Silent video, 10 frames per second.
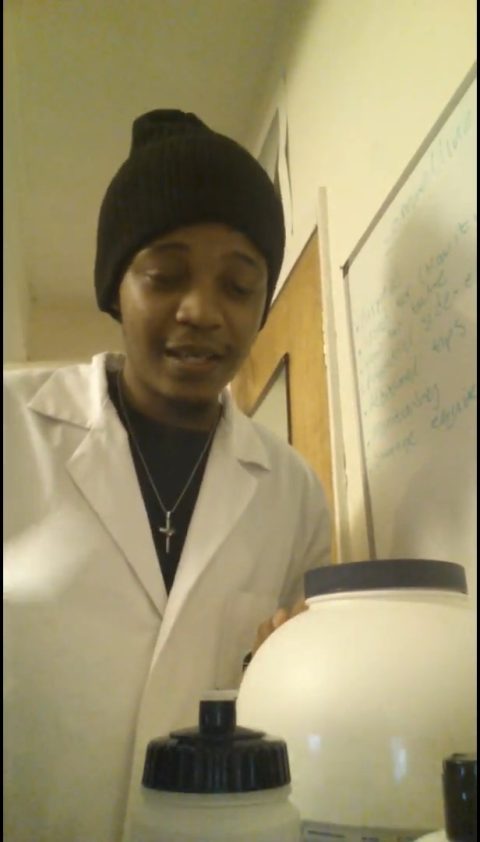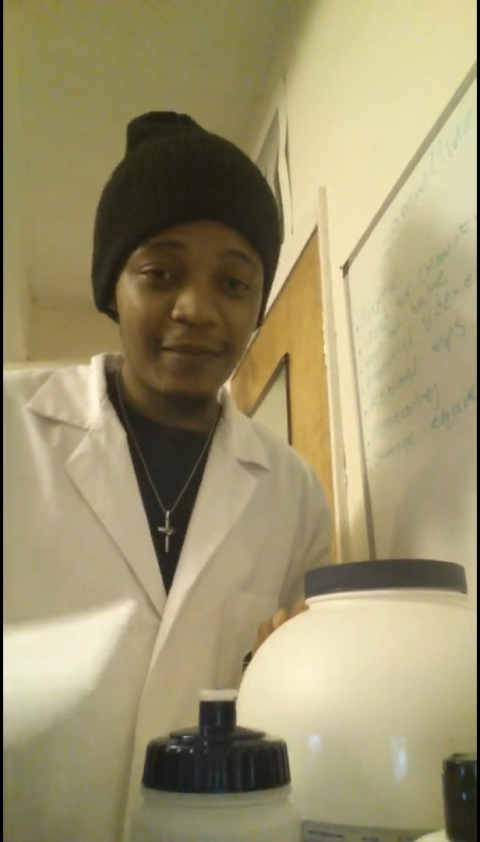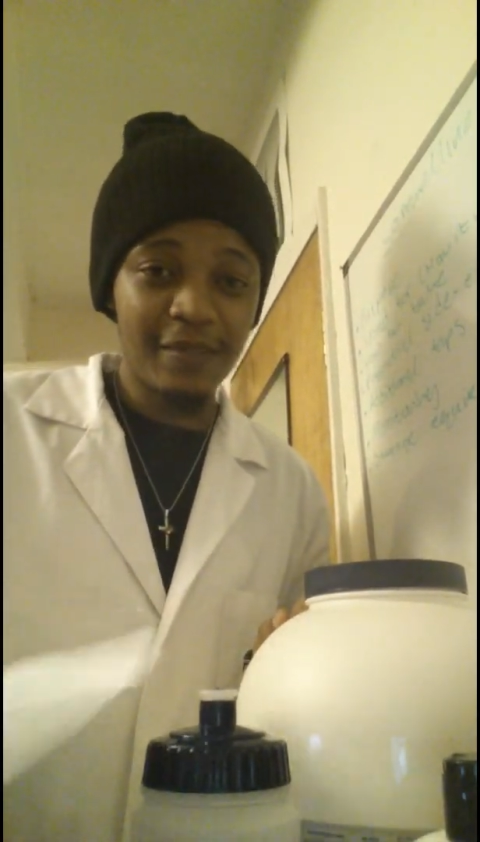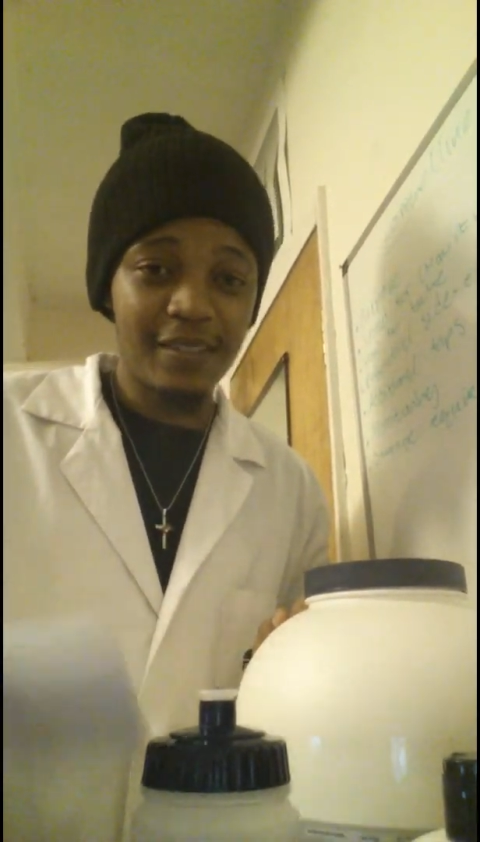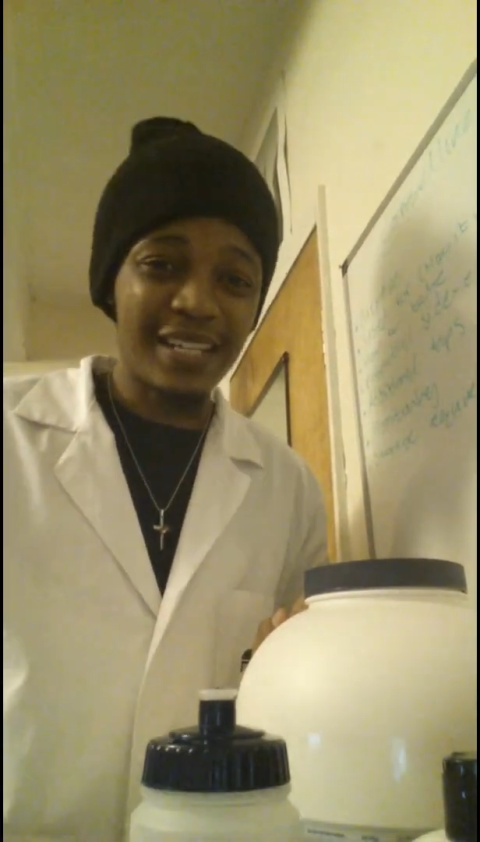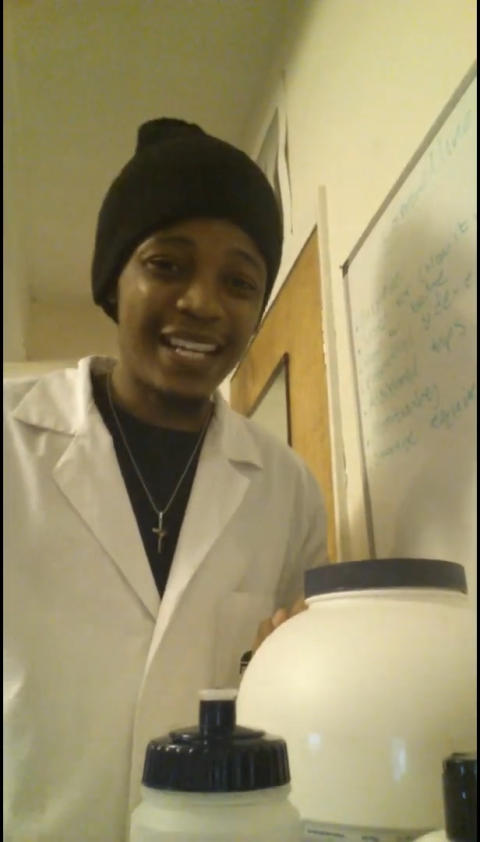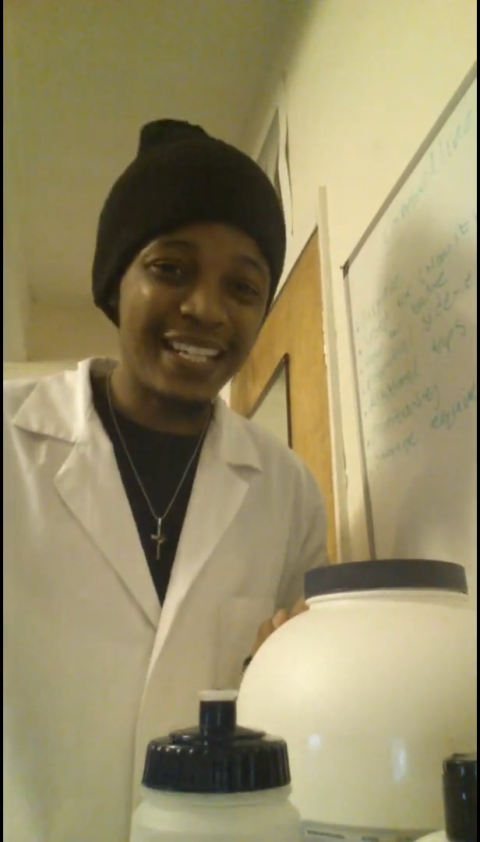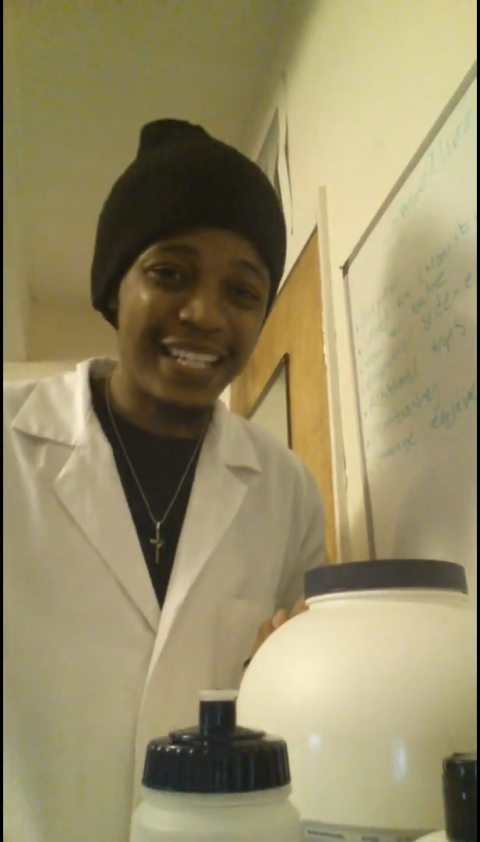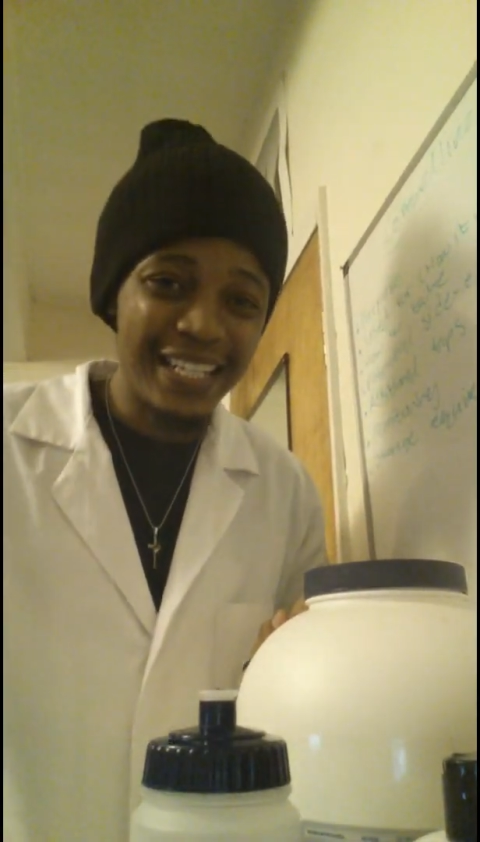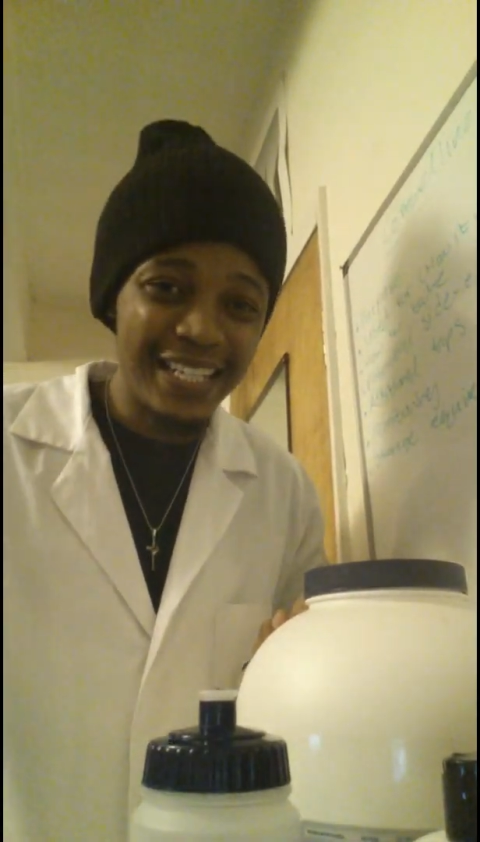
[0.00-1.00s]
covers
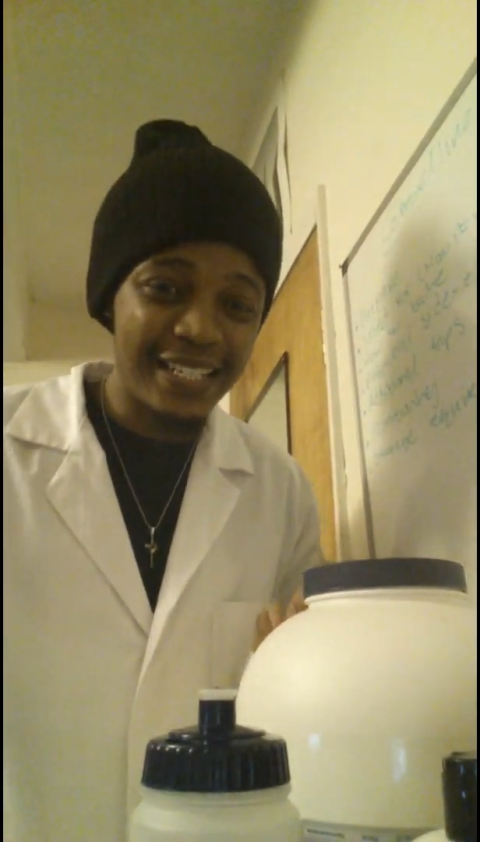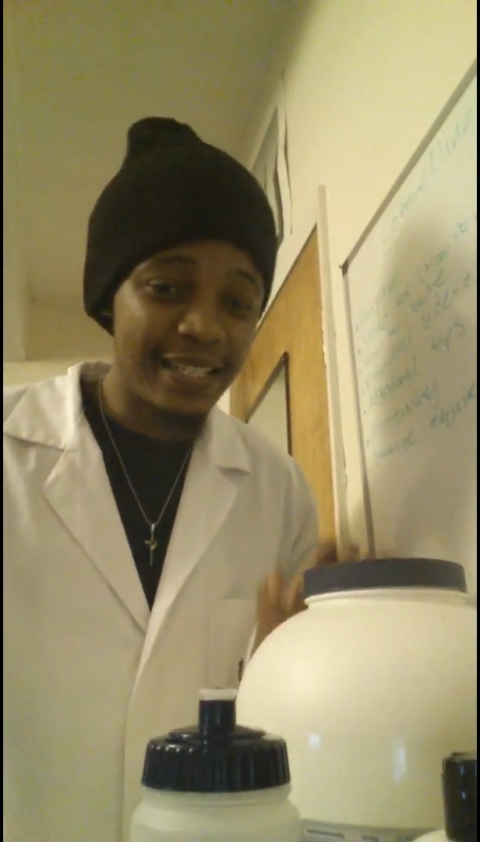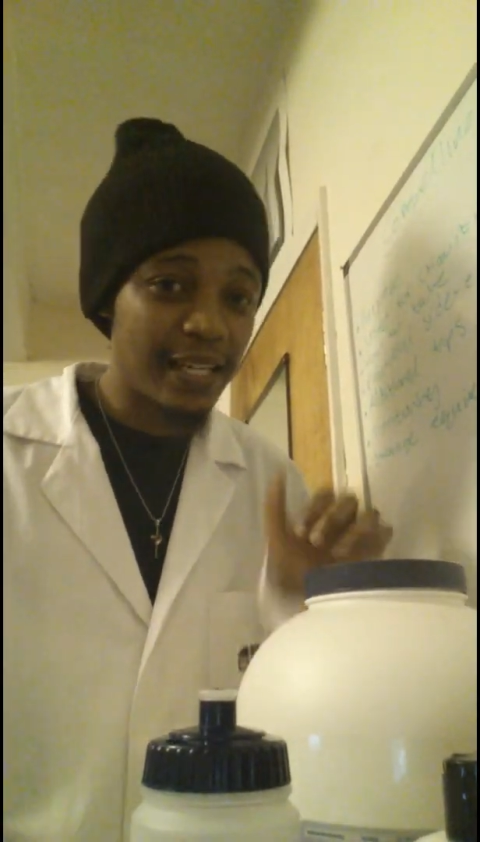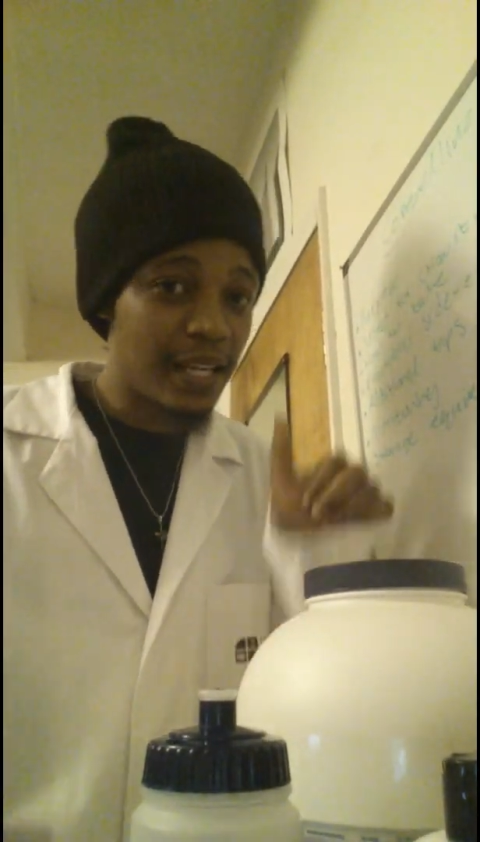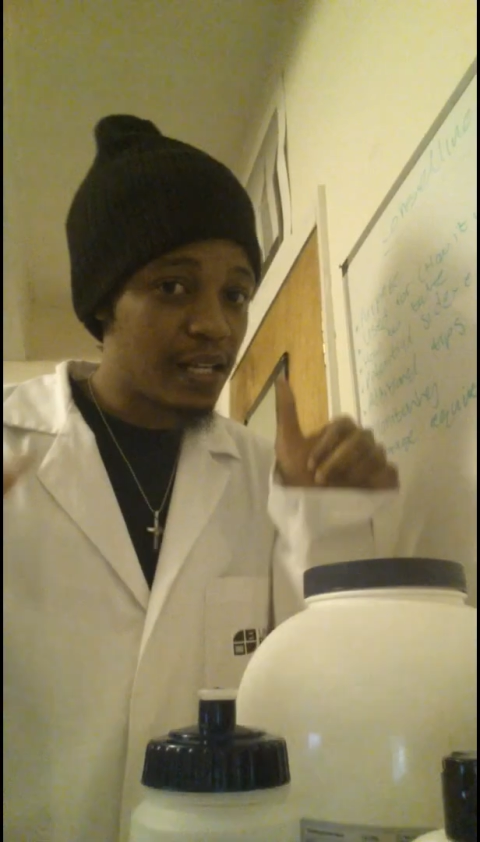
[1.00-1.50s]
at least